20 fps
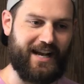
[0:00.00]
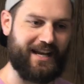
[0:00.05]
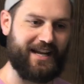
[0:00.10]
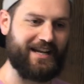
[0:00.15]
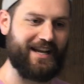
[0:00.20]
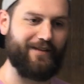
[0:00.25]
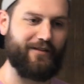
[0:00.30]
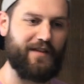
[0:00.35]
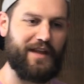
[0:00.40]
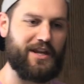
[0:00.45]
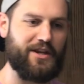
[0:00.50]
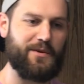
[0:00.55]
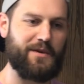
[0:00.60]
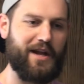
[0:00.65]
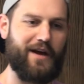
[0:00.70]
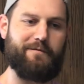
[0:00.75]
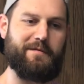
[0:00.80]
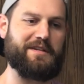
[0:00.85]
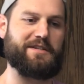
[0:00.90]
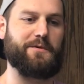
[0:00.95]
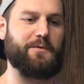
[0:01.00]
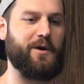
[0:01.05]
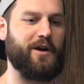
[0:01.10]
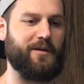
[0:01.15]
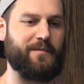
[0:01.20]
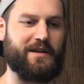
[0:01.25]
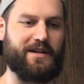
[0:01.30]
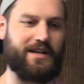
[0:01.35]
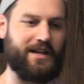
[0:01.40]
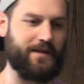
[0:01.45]
and I can never thank you enough, Mr.
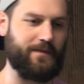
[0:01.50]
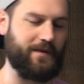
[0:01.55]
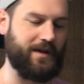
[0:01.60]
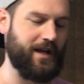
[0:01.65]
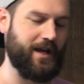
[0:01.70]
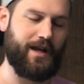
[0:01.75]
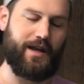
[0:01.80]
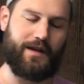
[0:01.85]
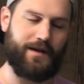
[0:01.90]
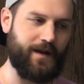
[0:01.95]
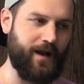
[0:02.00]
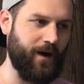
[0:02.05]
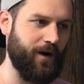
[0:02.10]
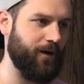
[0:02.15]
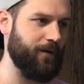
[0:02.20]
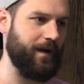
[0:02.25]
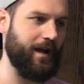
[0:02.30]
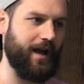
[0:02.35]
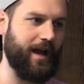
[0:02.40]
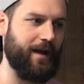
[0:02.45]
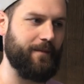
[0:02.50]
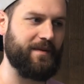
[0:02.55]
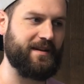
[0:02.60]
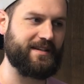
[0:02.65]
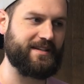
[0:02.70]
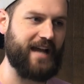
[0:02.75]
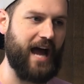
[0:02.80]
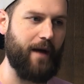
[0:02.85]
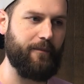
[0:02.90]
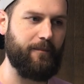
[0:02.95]
Waterman. I've been
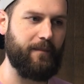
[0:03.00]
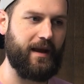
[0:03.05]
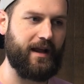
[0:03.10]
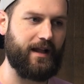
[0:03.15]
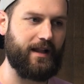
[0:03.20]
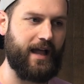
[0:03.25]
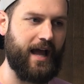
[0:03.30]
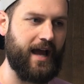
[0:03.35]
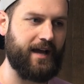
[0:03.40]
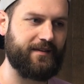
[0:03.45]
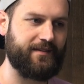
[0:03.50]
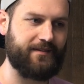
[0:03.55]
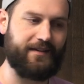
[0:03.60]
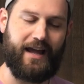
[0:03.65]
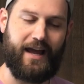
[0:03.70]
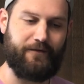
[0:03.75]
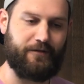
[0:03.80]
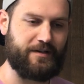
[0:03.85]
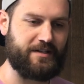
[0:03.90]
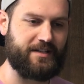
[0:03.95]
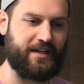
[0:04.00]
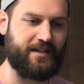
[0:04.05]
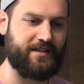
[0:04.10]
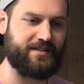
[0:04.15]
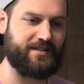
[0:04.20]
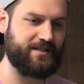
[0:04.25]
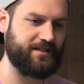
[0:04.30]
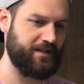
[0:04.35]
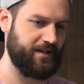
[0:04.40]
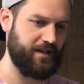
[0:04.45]
top of my class ever
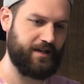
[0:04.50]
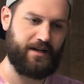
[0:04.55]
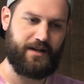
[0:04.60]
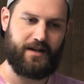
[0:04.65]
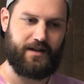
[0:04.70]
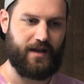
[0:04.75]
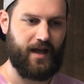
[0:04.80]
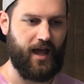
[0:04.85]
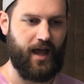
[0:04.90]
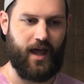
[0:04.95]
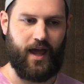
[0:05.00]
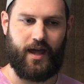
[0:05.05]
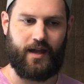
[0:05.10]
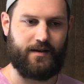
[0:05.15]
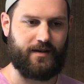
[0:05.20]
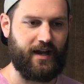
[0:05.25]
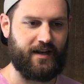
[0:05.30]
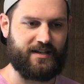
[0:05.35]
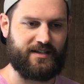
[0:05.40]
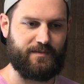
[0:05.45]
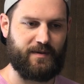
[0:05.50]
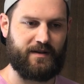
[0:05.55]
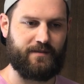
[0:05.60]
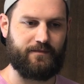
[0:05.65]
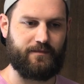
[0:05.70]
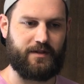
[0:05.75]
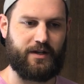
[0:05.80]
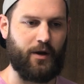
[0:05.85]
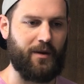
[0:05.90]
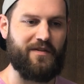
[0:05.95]
since. And I just
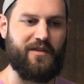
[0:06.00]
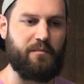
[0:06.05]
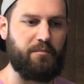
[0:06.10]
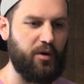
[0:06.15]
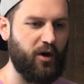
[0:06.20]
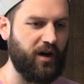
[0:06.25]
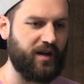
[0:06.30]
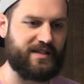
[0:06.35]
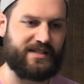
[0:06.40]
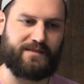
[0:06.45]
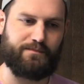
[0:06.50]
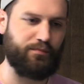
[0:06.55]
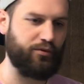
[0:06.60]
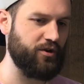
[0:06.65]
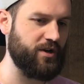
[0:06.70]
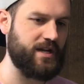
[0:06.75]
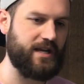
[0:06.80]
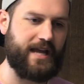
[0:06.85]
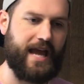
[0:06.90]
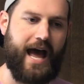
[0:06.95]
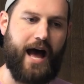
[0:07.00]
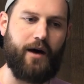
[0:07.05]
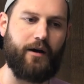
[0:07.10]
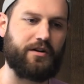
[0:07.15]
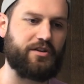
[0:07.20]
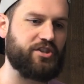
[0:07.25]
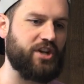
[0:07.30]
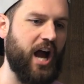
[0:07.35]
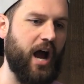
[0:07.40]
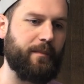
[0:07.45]
been, in the books,
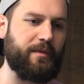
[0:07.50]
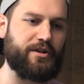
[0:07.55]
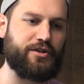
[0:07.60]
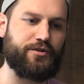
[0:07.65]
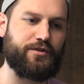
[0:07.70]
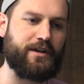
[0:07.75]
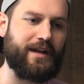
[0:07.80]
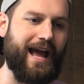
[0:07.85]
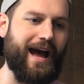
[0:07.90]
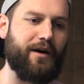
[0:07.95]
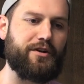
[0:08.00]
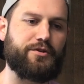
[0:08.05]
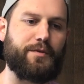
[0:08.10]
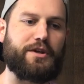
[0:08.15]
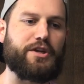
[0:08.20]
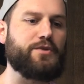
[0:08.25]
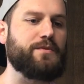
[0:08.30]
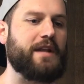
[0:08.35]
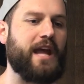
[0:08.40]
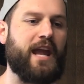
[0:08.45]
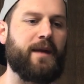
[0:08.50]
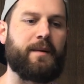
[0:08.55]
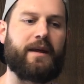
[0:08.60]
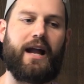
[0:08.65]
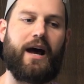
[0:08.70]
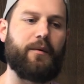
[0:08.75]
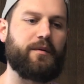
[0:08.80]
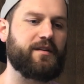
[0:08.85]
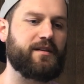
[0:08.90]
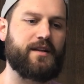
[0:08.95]
pre-calc, geometry, algebra, you name it,
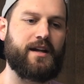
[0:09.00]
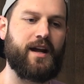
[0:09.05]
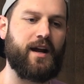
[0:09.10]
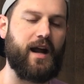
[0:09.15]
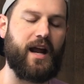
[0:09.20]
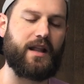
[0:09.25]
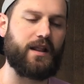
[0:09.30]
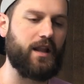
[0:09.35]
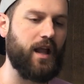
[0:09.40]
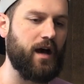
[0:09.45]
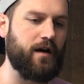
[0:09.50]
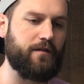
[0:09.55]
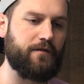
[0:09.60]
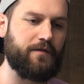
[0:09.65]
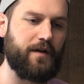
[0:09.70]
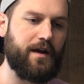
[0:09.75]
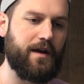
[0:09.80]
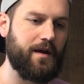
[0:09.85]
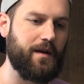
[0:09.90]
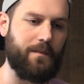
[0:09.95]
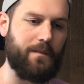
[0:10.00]
I was there. I love